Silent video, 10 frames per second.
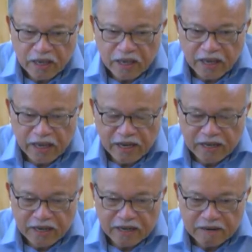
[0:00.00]

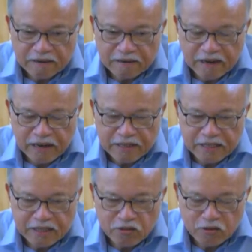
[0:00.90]
And
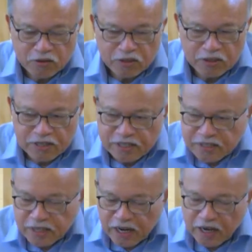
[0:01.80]
relating to
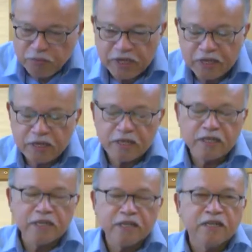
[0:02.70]
Islamic
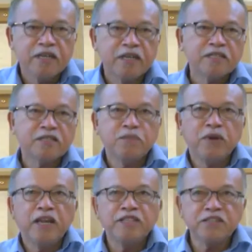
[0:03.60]
uh,
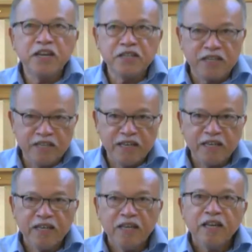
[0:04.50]
civilization,
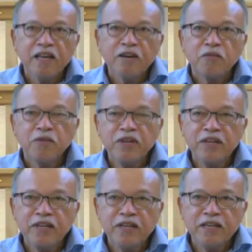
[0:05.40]
we
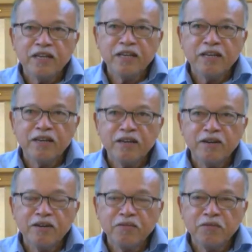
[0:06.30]
uh,
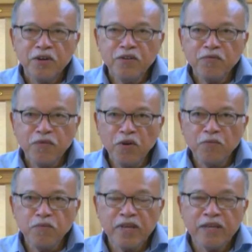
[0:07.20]
were
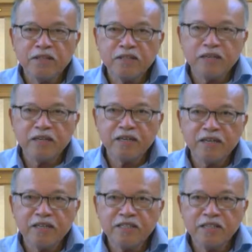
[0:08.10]
informed that uh,
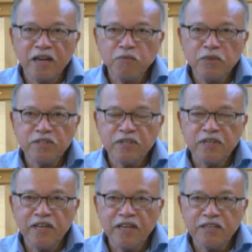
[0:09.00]
Islamic,
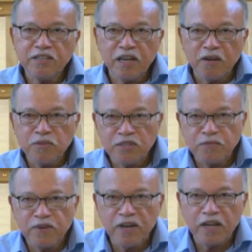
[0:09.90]
in Islamic
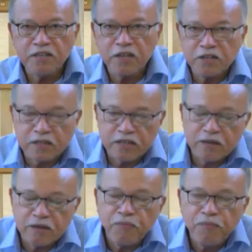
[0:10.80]
civilization,
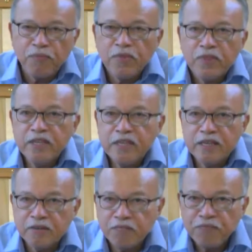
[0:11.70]
the
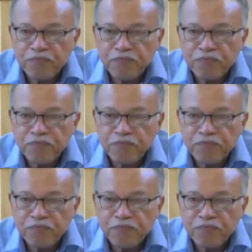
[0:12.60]
um,